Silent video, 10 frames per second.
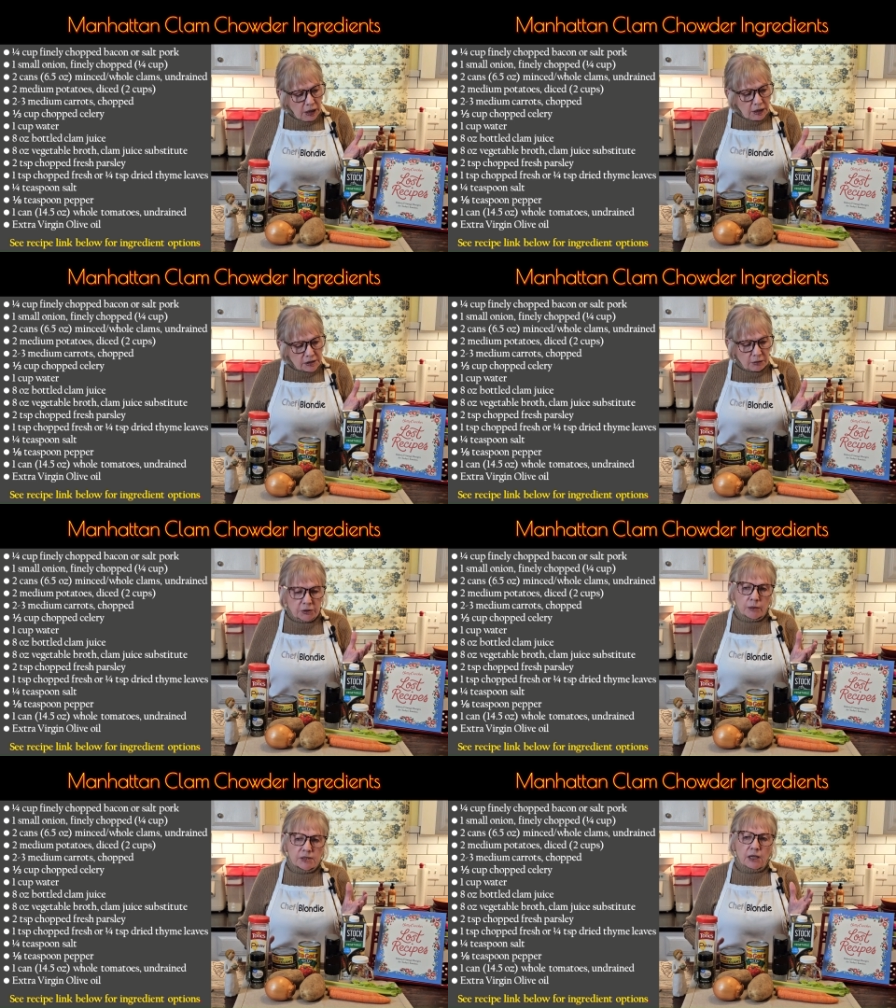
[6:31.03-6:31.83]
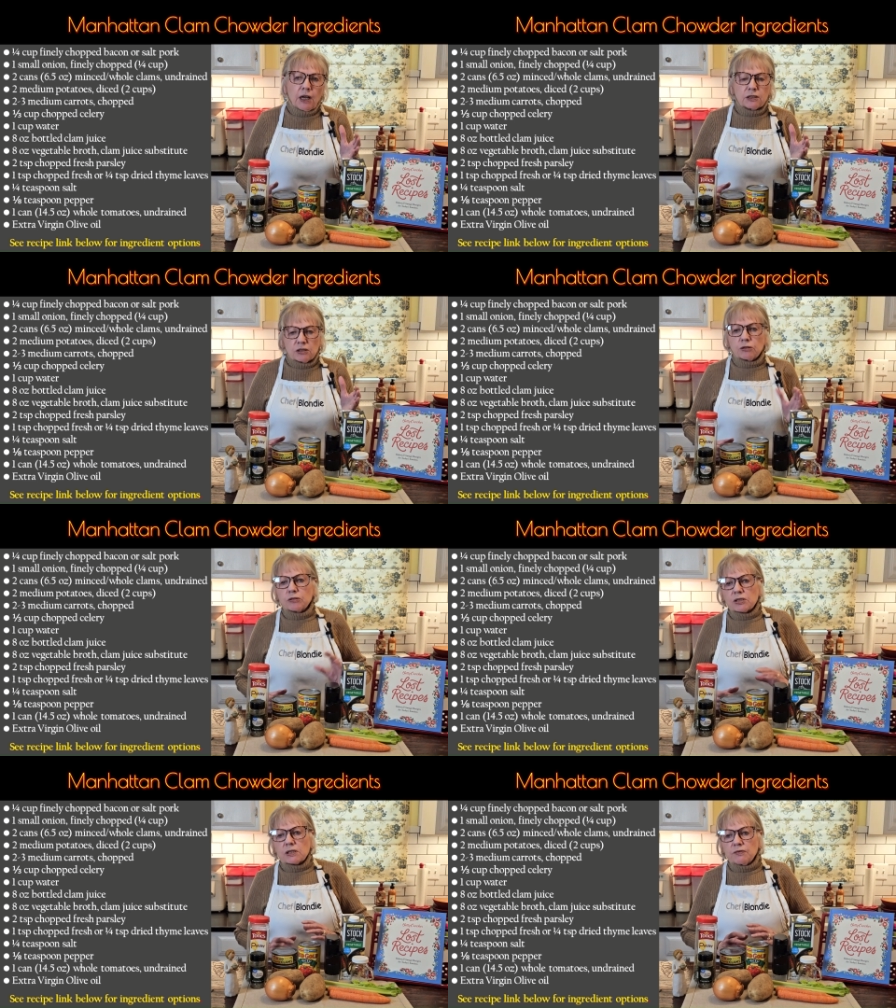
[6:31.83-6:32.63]
sometimes I like to
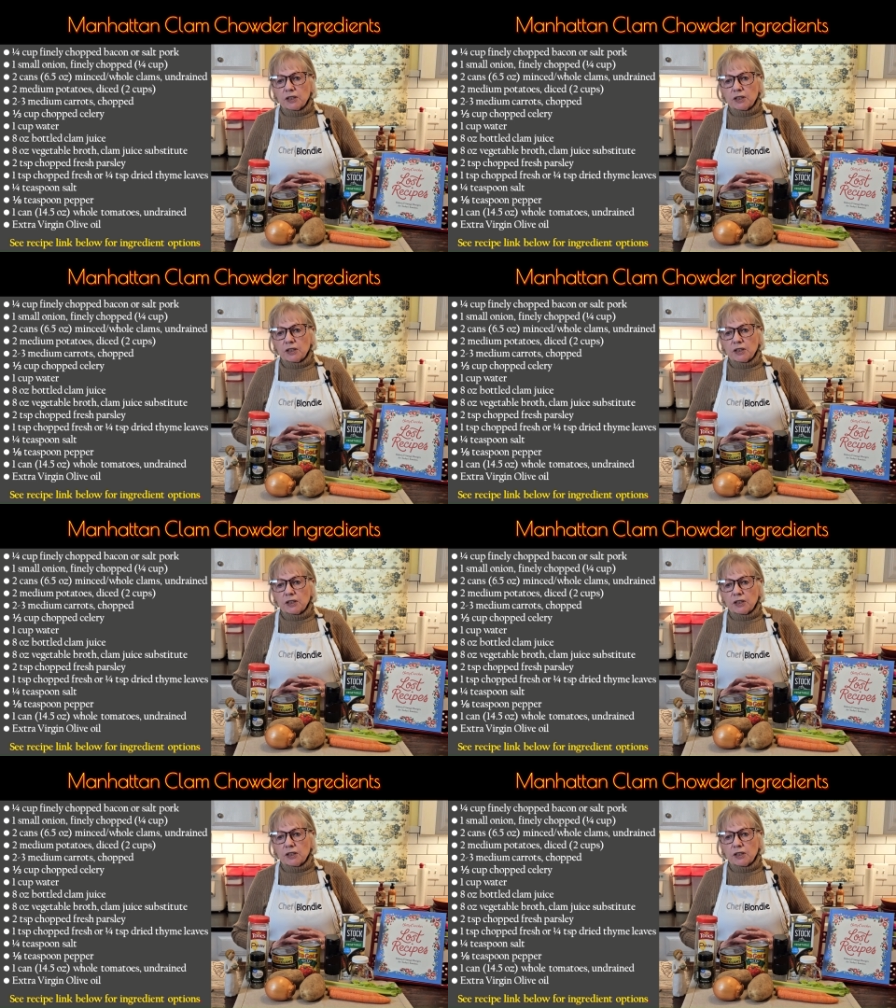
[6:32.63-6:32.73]
do just a